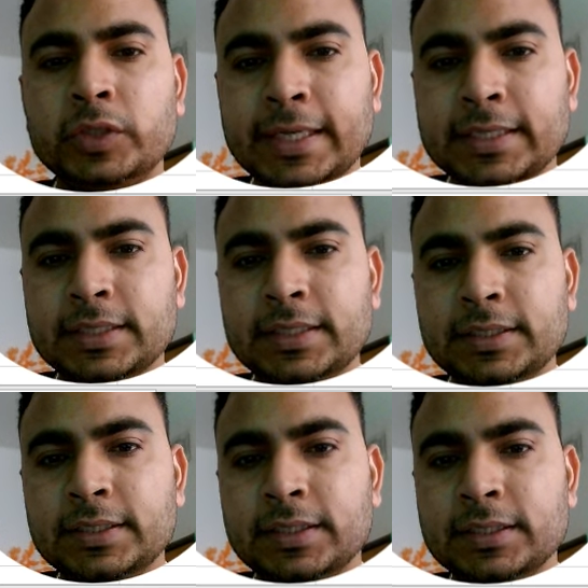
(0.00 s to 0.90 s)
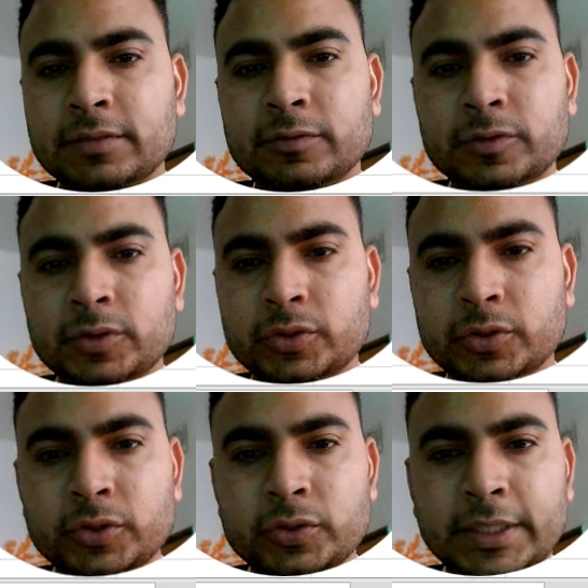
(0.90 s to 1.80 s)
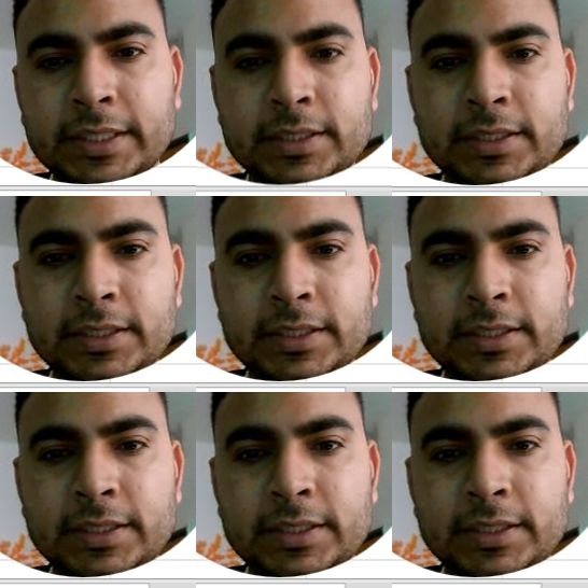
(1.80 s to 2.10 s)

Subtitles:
For text length and custom, I'm going to show you.